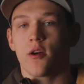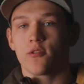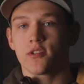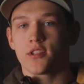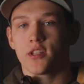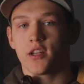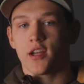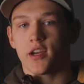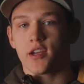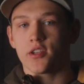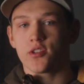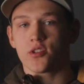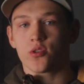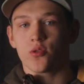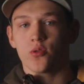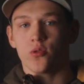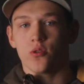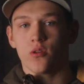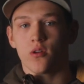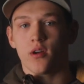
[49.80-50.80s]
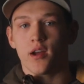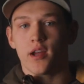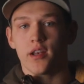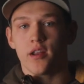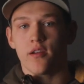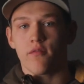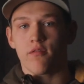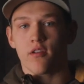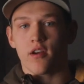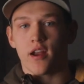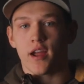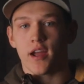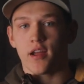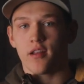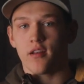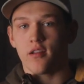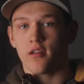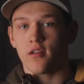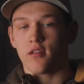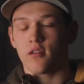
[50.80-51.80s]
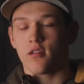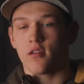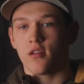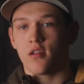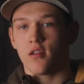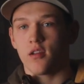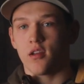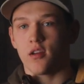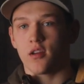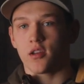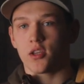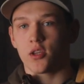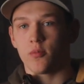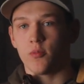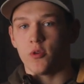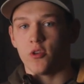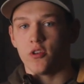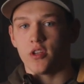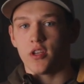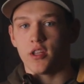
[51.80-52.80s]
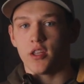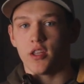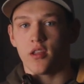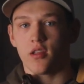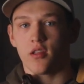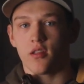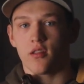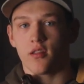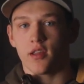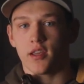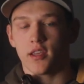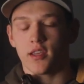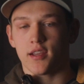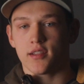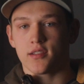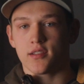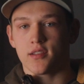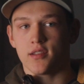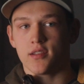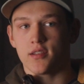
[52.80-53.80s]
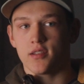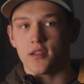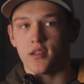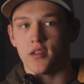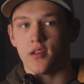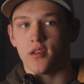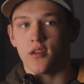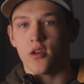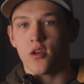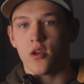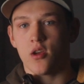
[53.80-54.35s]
I was in high school, I never had a community like SCC.